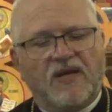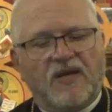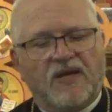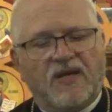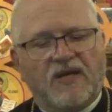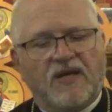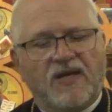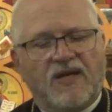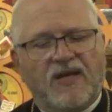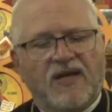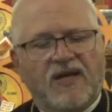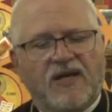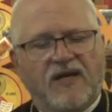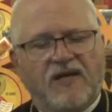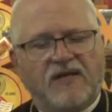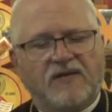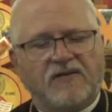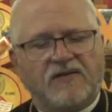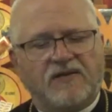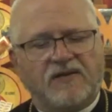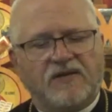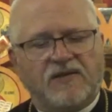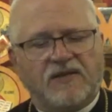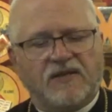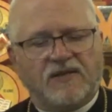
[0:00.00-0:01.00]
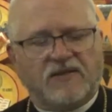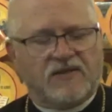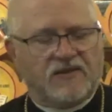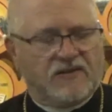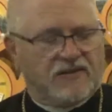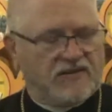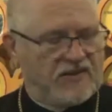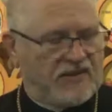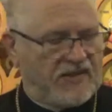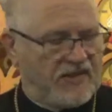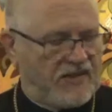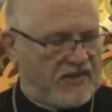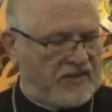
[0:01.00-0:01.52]
Uh, and,
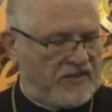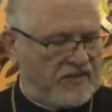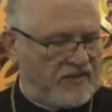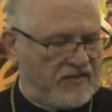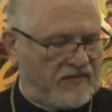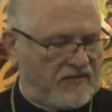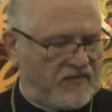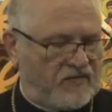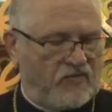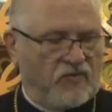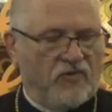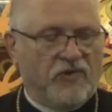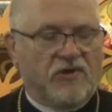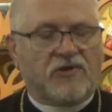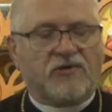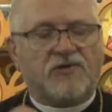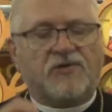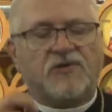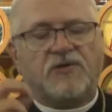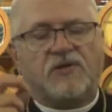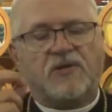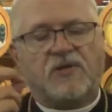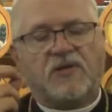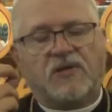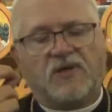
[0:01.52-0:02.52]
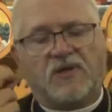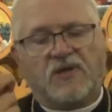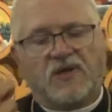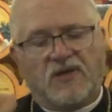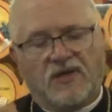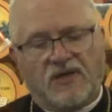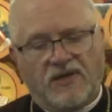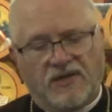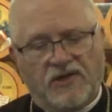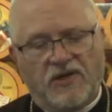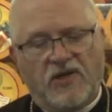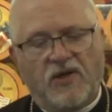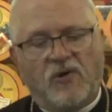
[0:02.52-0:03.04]
and, of course,
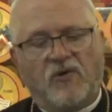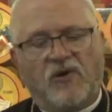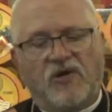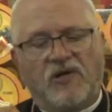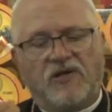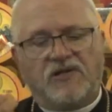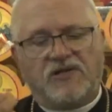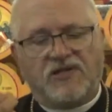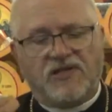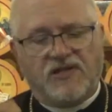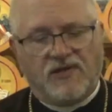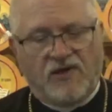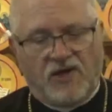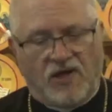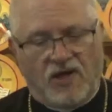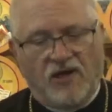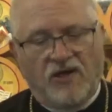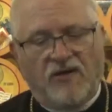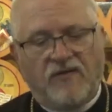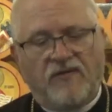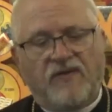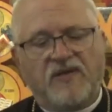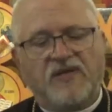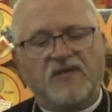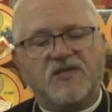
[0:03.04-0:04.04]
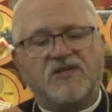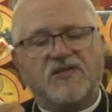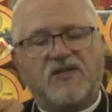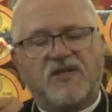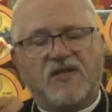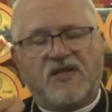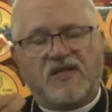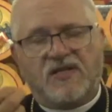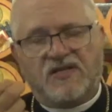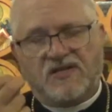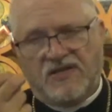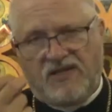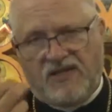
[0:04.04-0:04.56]
Noah did all of these
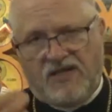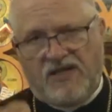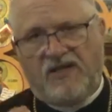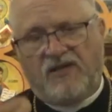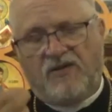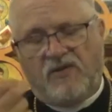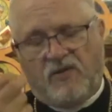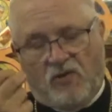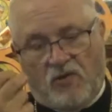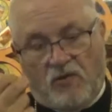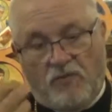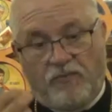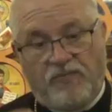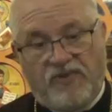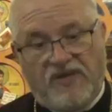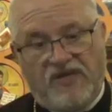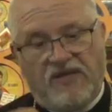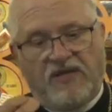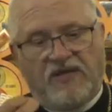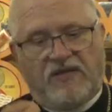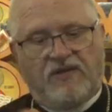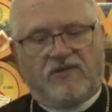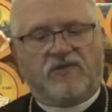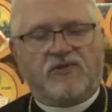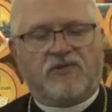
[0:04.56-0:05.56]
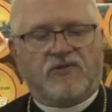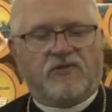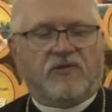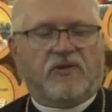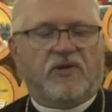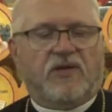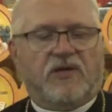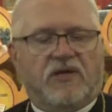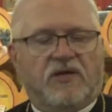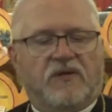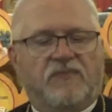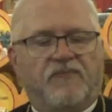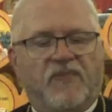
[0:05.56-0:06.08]
things in obedience to
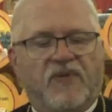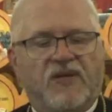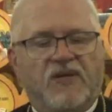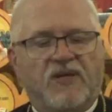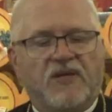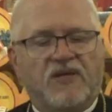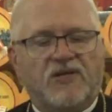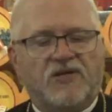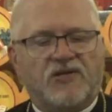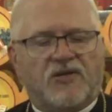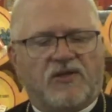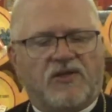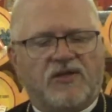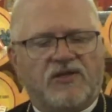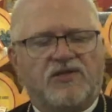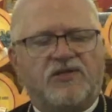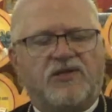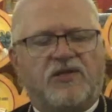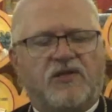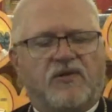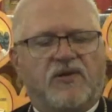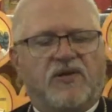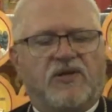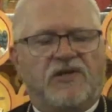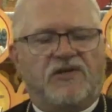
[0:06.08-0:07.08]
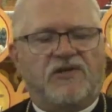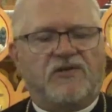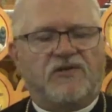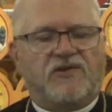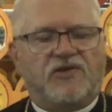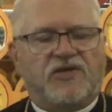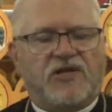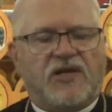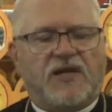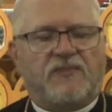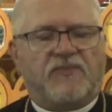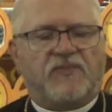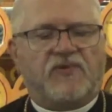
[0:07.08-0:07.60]
God. So let's go into
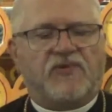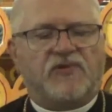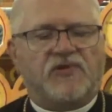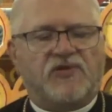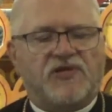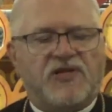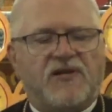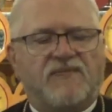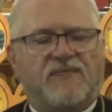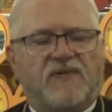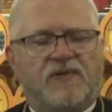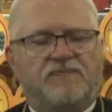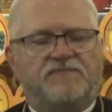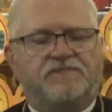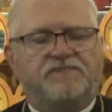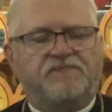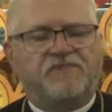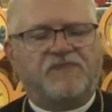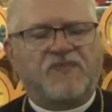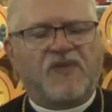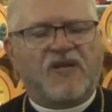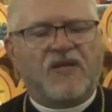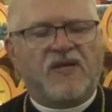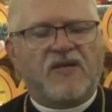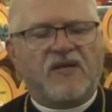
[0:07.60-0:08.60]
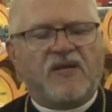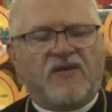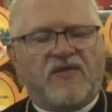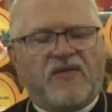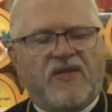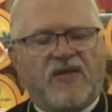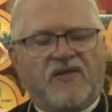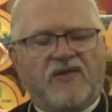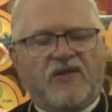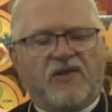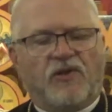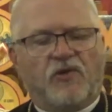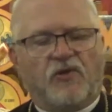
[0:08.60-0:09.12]
chapter 7.
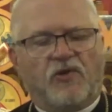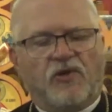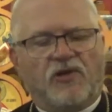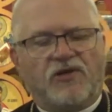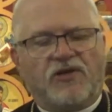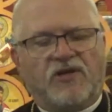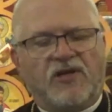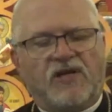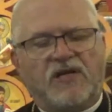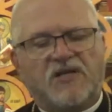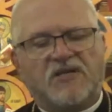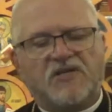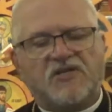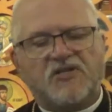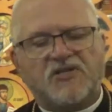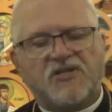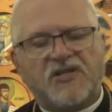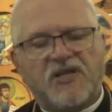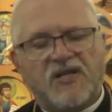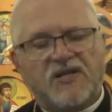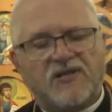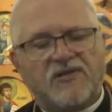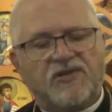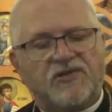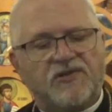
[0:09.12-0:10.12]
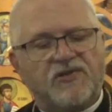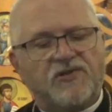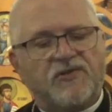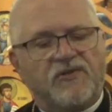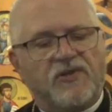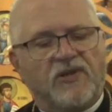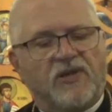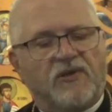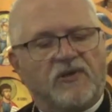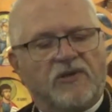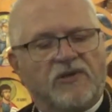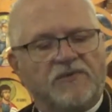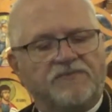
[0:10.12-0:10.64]
Then the Lord God said to
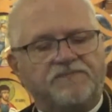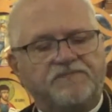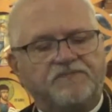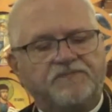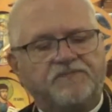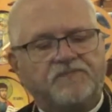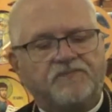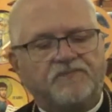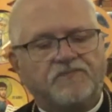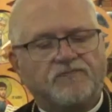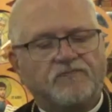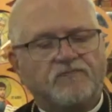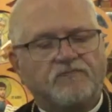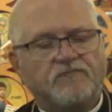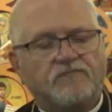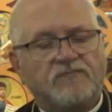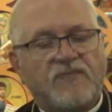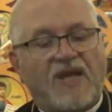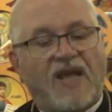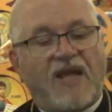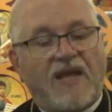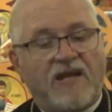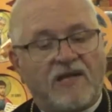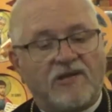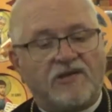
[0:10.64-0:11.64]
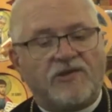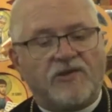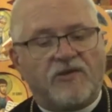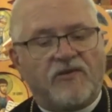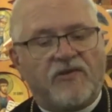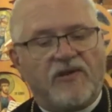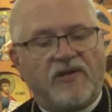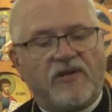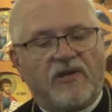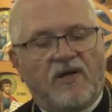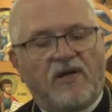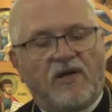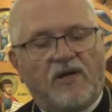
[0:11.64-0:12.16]
Noah, Enter
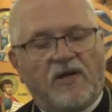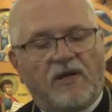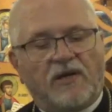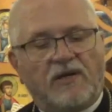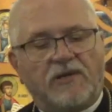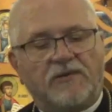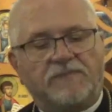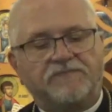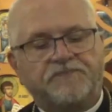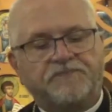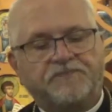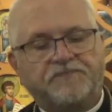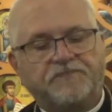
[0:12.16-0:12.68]
the ark,